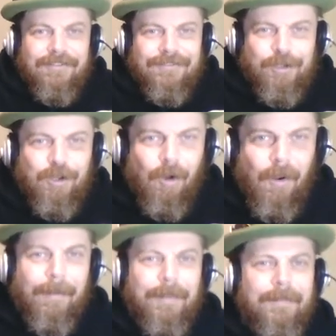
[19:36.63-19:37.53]
go
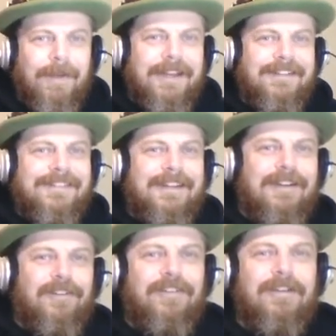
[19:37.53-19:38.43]
up in money sitting
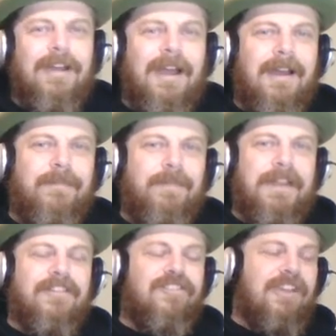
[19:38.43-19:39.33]
on your
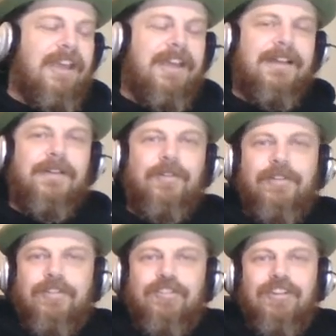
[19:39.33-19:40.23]
bench
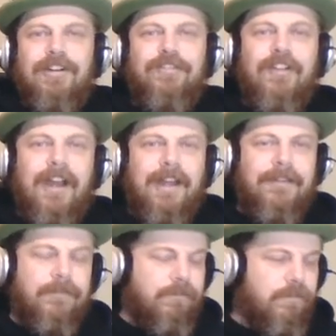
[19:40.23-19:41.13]
or your shelf,
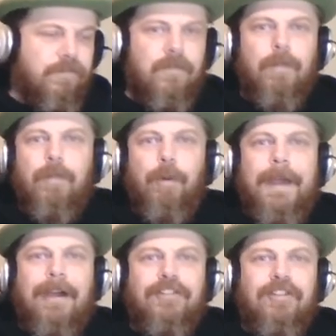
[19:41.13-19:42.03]
more
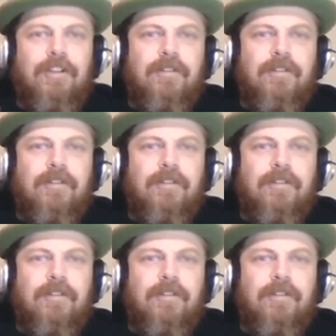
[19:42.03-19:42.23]
power to you.